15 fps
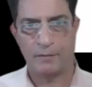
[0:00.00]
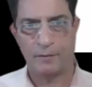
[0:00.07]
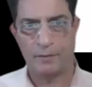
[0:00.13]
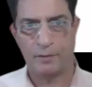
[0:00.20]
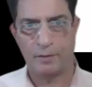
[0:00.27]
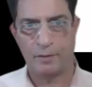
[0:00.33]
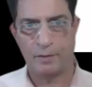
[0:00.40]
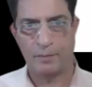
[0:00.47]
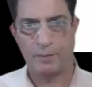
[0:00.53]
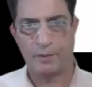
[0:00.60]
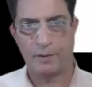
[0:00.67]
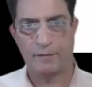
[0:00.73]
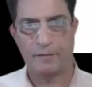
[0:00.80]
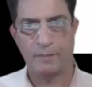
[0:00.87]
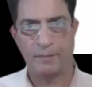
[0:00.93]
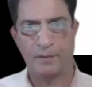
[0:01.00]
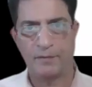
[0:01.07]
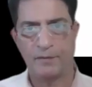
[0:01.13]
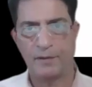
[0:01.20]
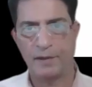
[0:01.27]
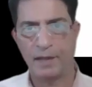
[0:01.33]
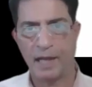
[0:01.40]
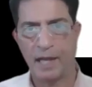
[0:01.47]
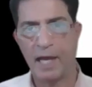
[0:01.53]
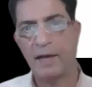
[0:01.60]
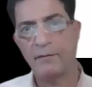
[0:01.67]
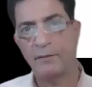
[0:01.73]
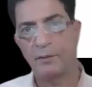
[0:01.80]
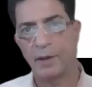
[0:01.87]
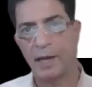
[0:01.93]
for a present perfect,
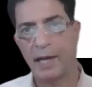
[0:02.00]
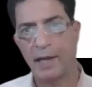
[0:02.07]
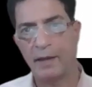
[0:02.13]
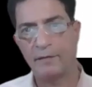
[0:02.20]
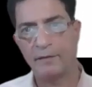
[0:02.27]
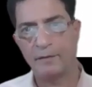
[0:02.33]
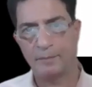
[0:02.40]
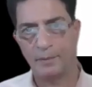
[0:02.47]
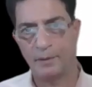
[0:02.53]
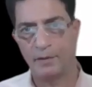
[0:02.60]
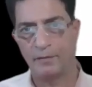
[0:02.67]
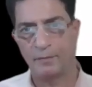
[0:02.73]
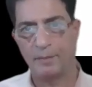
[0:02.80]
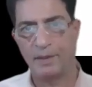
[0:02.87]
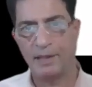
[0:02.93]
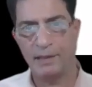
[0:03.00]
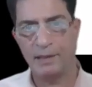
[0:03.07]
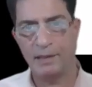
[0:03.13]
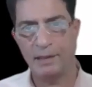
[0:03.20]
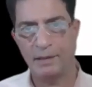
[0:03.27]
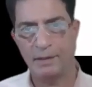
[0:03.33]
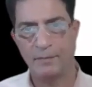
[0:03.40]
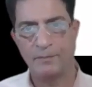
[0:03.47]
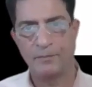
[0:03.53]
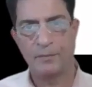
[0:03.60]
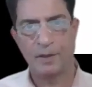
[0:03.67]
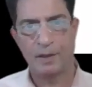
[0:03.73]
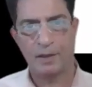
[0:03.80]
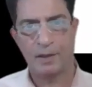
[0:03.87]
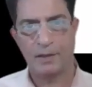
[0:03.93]
have or has plus been,
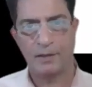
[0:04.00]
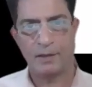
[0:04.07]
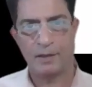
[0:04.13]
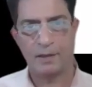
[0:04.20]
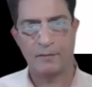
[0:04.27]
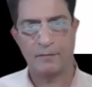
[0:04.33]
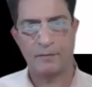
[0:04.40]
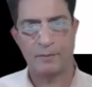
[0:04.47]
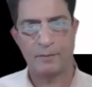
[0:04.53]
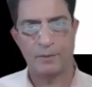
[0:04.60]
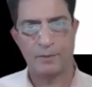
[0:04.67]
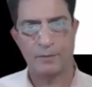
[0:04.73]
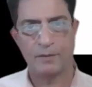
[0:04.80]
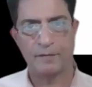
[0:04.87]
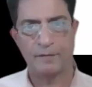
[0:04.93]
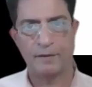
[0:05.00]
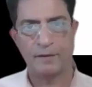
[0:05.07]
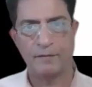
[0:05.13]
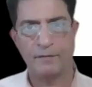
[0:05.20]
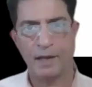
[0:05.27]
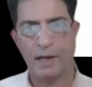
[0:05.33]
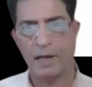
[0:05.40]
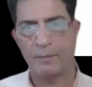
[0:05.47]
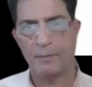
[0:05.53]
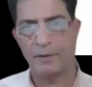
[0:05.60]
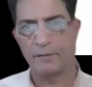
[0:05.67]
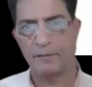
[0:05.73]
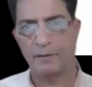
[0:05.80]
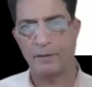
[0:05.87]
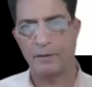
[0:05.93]
and then for progressive,
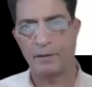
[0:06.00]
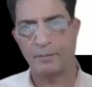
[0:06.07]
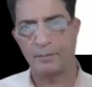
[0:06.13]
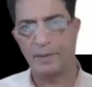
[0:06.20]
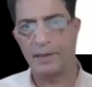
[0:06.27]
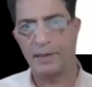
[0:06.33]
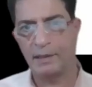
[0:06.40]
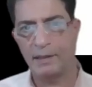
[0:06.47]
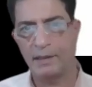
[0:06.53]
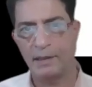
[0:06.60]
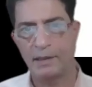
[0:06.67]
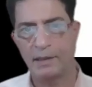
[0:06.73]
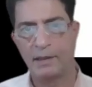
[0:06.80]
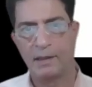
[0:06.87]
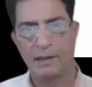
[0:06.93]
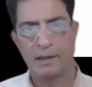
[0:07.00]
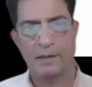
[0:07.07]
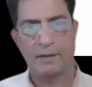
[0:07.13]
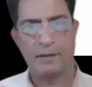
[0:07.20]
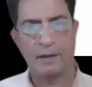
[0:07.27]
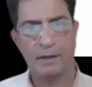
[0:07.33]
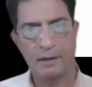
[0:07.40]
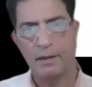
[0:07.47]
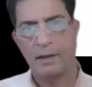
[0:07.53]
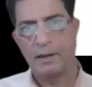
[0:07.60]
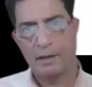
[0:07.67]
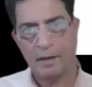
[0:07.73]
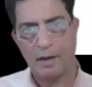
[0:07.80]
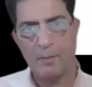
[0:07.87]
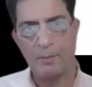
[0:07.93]
am, is, are, being, and
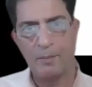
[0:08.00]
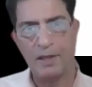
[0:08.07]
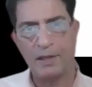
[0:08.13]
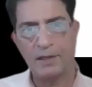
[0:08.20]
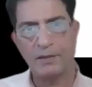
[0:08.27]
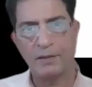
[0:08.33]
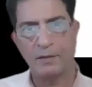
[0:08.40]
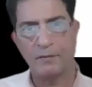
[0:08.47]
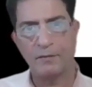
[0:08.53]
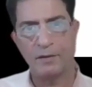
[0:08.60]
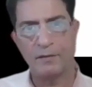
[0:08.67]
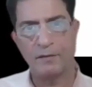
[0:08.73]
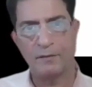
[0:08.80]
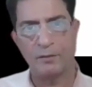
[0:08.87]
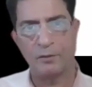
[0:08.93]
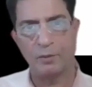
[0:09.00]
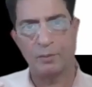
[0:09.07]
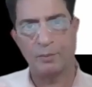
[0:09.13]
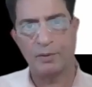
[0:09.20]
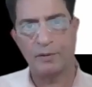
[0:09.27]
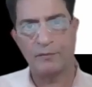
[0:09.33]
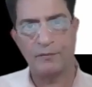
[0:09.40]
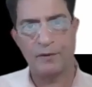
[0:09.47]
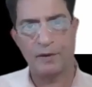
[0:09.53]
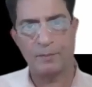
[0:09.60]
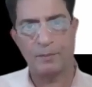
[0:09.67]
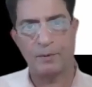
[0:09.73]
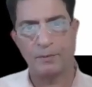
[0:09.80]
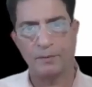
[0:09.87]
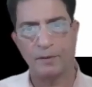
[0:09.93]
then combination of these two,
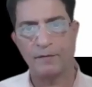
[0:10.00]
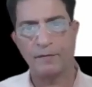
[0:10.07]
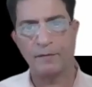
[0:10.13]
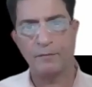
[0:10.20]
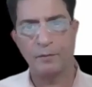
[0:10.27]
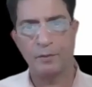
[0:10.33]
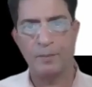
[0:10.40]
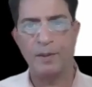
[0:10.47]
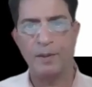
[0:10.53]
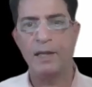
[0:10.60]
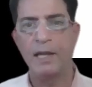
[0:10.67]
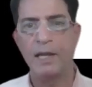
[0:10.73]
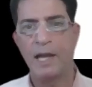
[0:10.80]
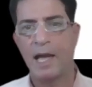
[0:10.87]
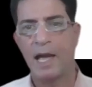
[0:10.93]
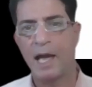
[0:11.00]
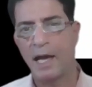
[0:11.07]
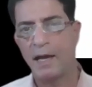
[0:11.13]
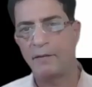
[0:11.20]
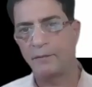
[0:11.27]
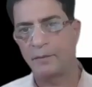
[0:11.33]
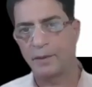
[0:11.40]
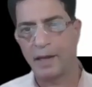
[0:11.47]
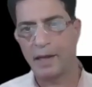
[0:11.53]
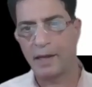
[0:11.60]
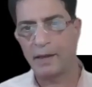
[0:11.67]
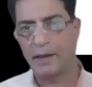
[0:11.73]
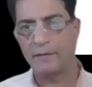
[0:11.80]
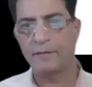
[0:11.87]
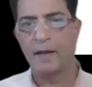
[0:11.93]
perfect progressive would be have or
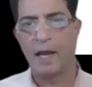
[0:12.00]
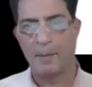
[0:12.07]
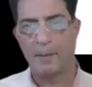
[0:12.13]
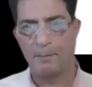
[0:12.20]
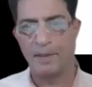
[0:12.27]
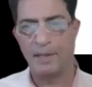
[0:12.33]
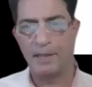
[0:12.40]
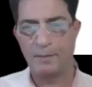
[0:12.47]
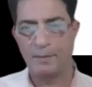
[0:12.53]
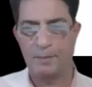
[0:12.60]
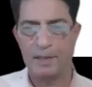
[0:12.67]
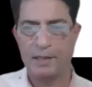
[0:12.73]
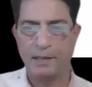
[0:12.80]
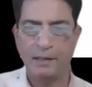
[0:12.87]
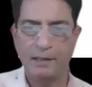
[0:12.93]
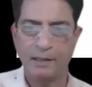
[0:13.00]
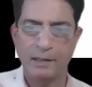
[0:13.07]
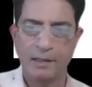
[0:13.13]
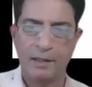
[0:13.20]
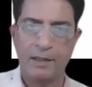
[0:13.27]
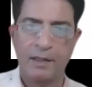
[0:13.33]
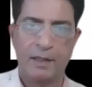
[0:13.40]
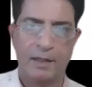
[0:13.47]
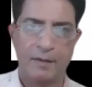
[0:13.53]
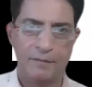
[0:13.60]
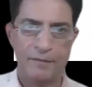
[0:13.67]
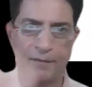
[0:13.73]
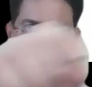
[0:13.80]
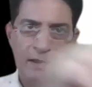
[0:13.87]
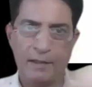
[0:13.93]
has been, being,
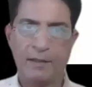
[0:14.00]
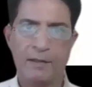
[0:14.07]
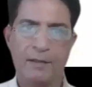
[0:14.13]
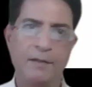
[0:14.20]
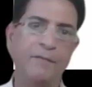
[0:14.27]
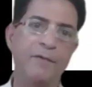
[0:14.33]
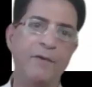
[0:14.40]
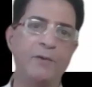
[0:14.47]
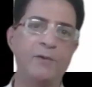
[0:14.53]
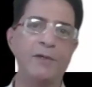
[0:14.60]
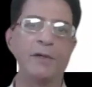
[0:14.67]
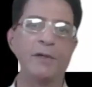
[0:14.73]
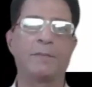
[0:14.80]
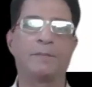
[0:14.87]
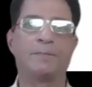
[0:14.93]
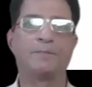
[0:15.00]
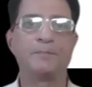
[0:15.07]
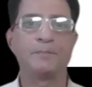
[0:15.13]
and finally the future.